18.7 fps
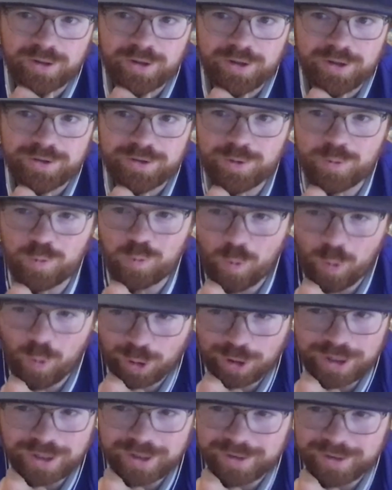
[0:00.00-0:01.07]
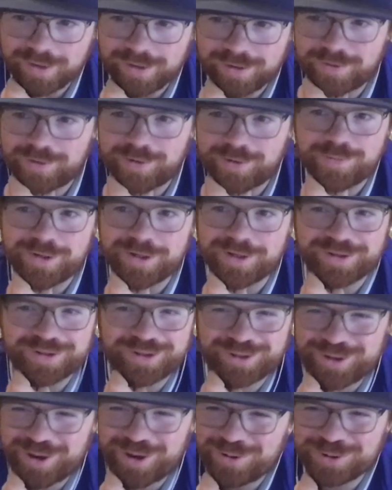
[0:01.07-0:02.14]
The warning system is
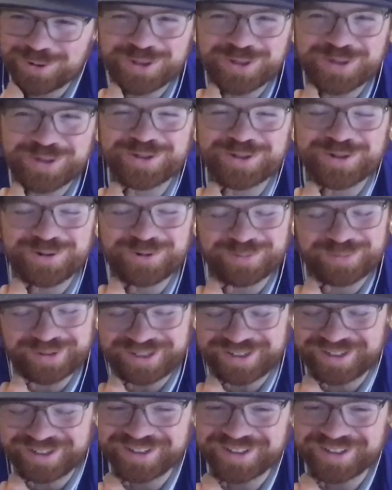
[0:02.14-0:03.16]
so stupid.